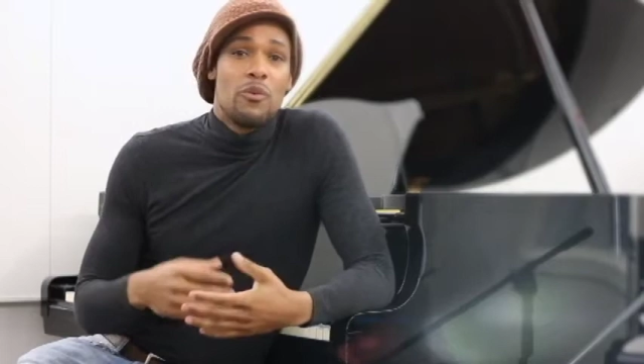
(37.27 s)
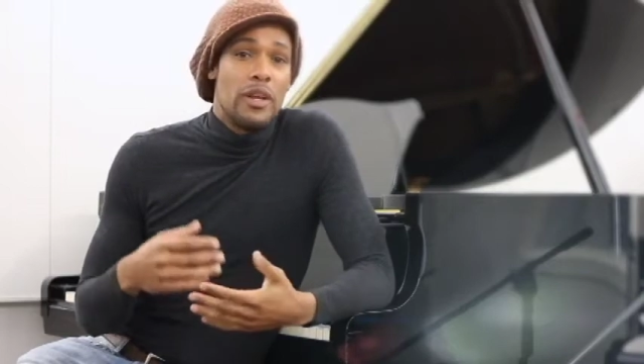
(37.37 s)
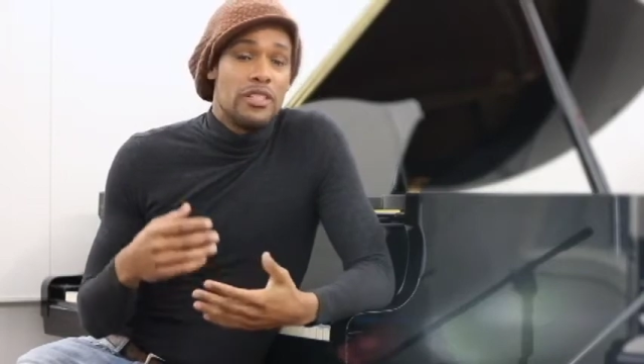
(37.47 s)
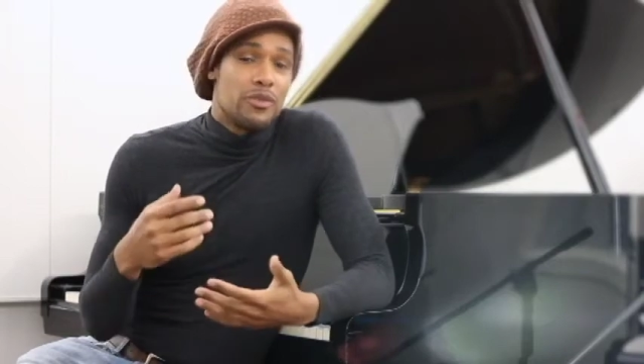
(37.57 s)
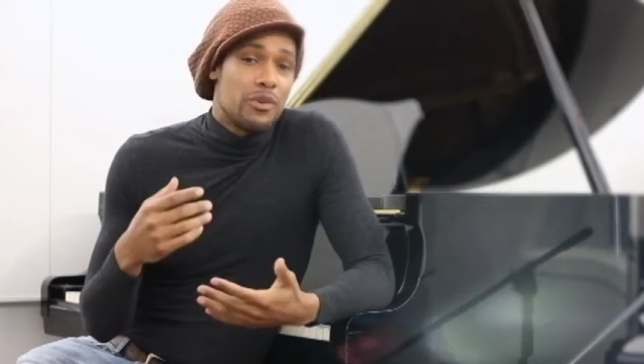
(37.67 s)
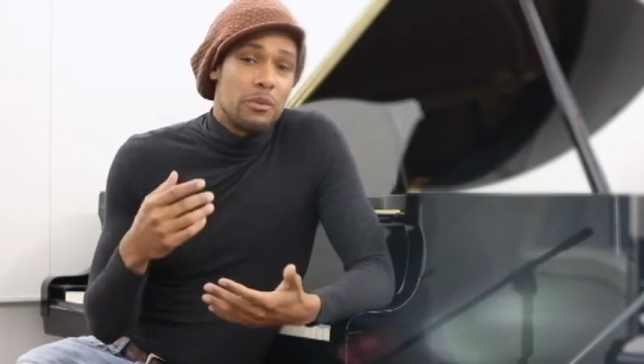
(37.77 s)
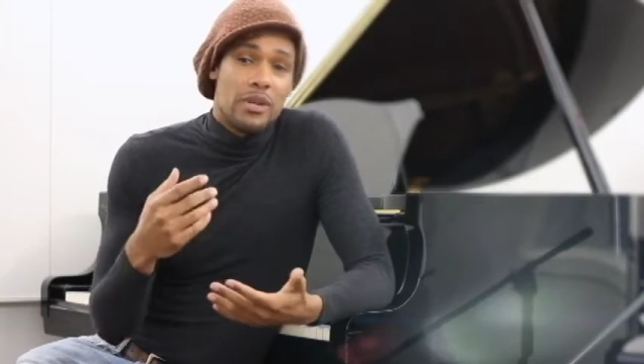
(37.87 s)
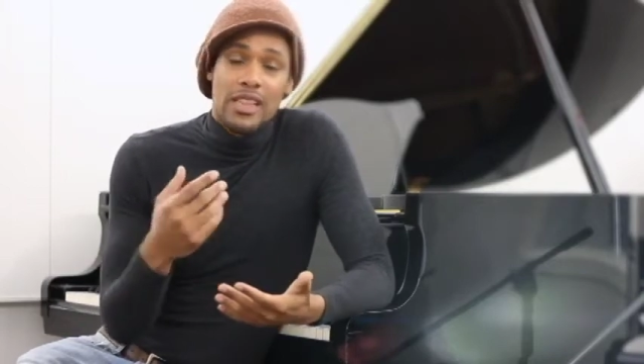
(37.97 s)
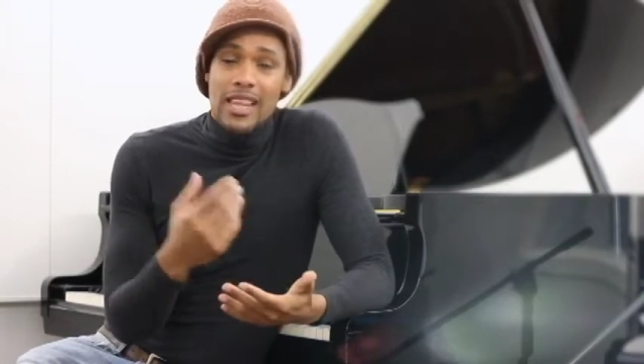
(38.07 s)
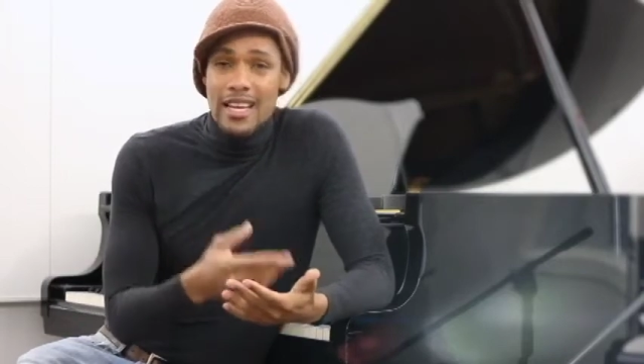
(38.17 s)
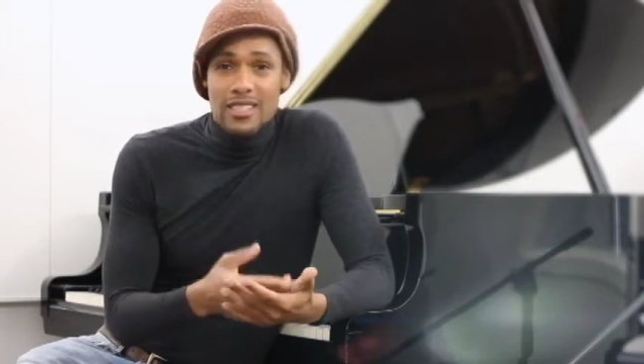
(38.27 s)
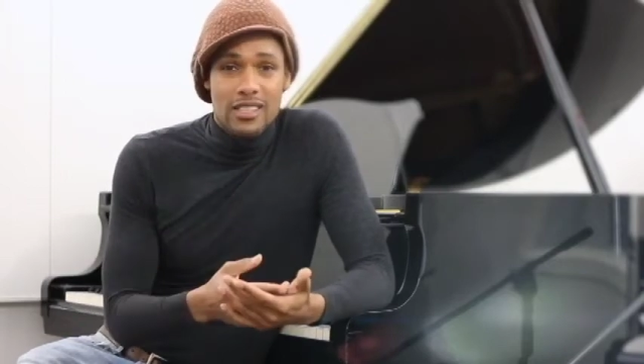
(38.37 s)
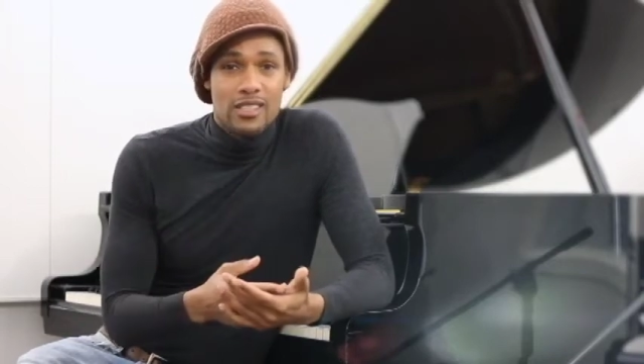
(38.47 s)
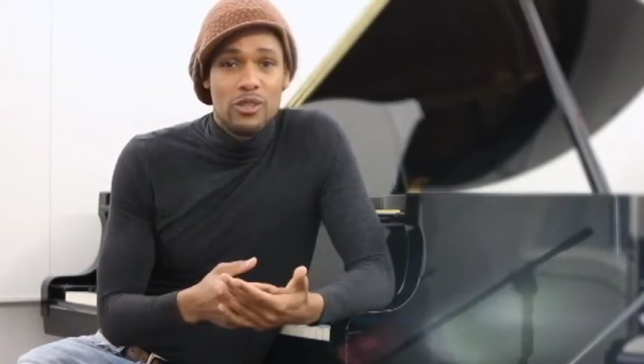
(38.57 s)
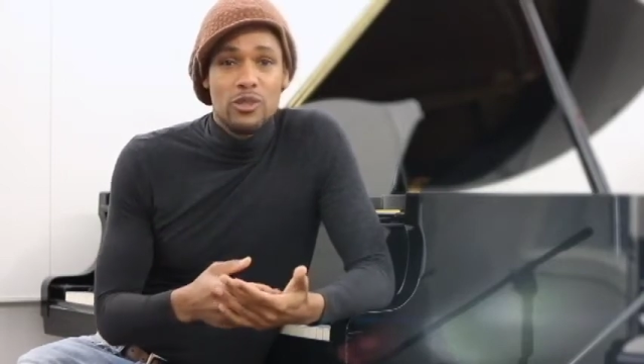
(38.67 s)
ranging from
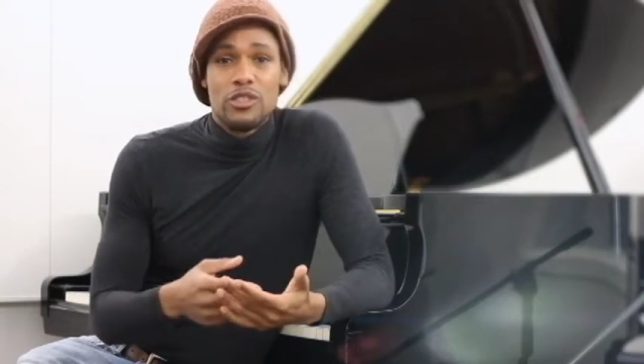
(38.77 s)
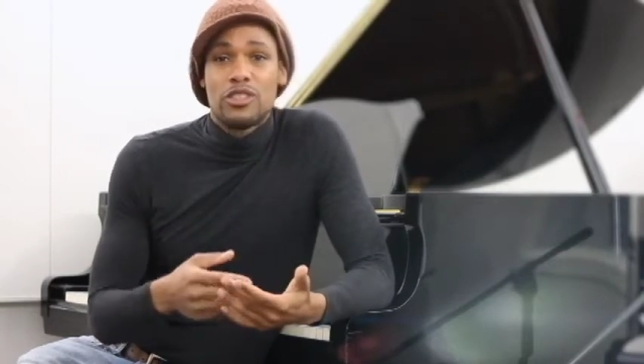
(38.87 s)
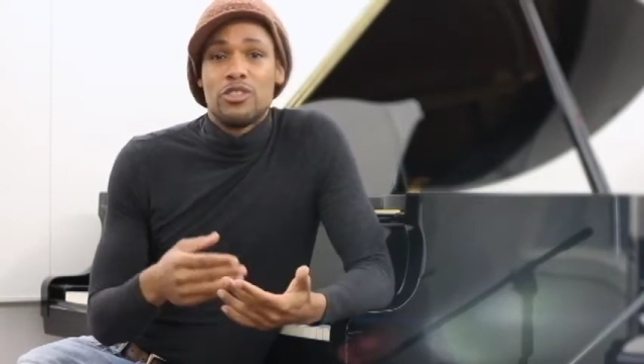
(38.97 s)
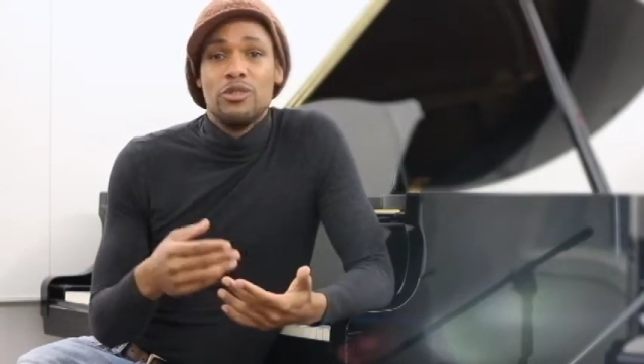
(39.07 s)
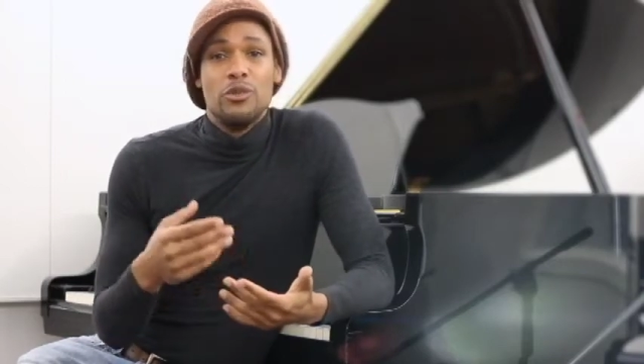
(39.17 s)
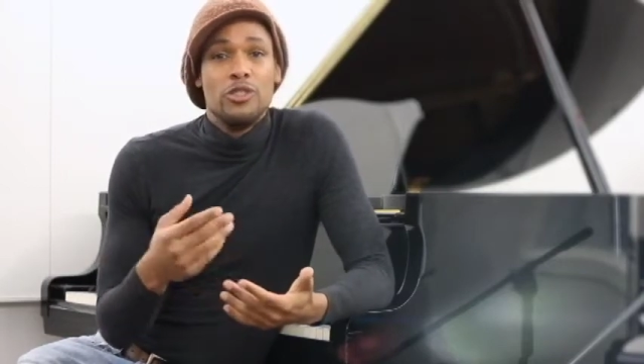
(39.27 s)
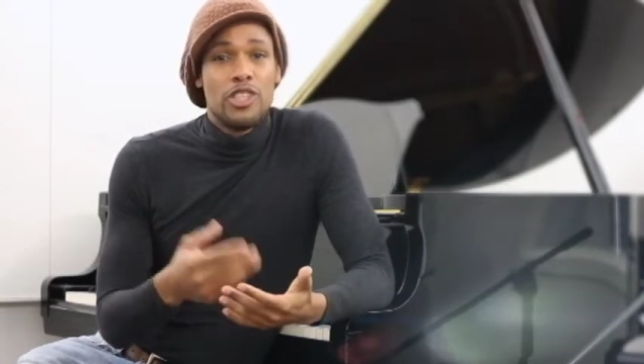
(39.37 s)
classical to